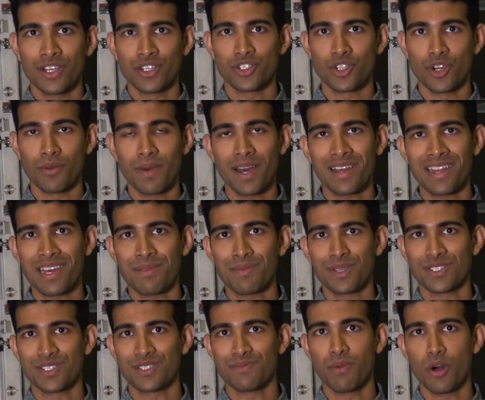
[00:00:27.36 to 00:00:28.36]
So my name
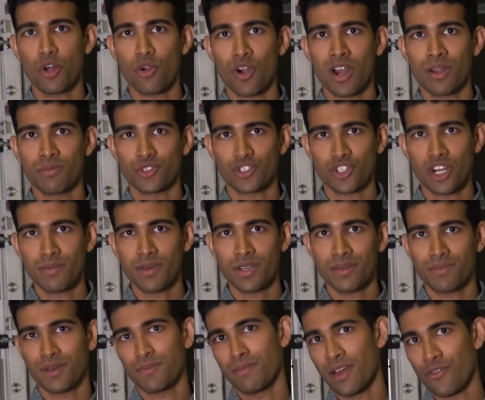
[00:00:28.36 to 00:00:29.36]
is Balram
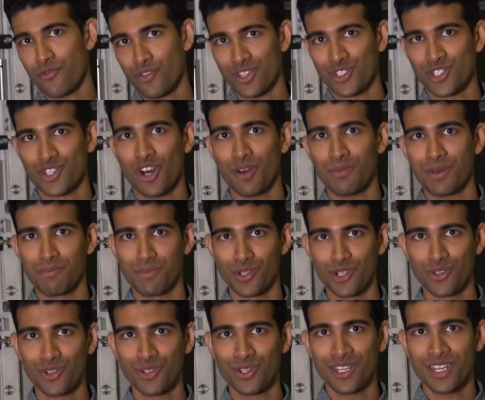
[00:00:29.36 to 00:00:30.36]
Sharma, but my friends call me Blue.